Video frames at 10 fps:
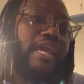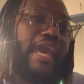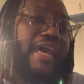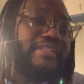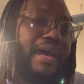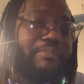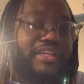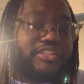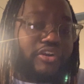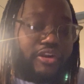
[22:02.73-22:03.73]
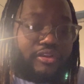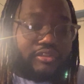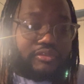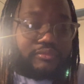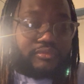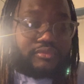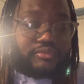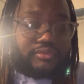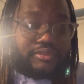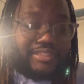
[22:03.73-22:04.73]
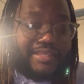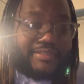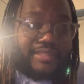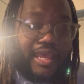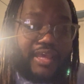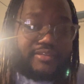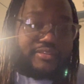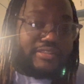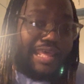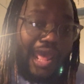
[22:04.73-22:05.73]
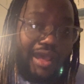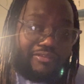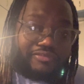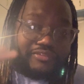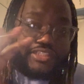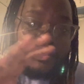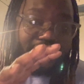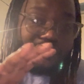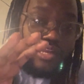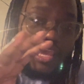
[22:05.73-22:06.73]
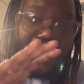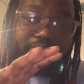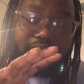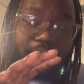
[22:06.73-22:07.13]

as I mentioned earlier, these signs that I've just named,